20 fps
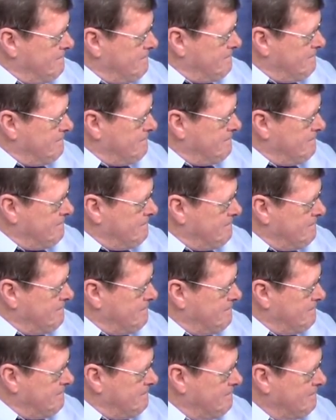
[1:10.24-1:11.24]

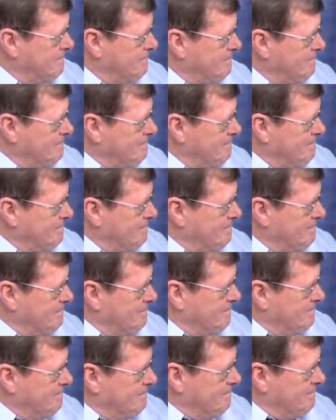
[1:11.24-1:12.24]

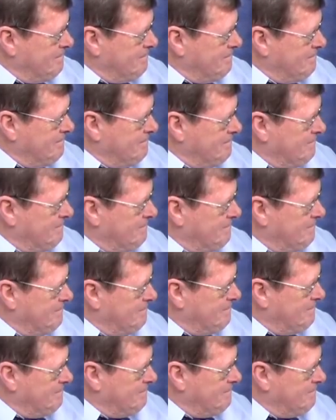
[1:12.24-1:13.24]

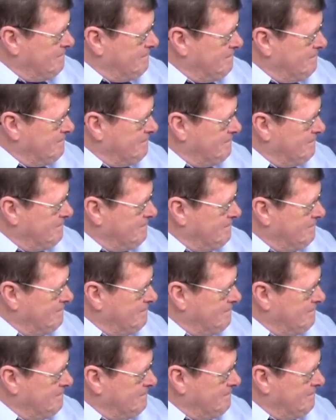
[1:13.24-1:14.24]

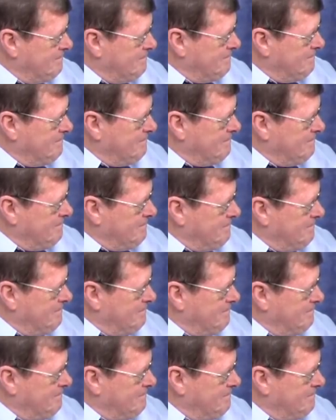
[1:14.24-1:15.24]

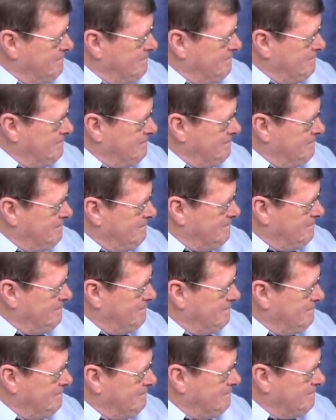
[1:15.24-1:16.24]

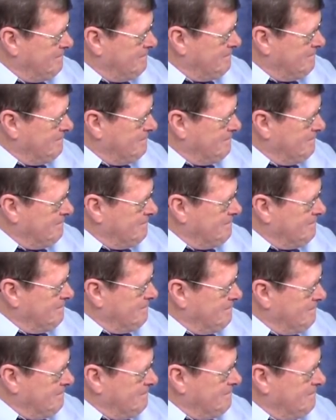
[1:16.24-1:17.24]

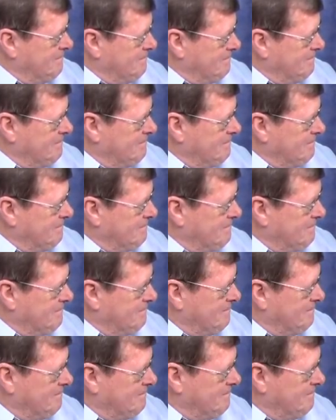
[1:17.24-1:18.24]
(silent)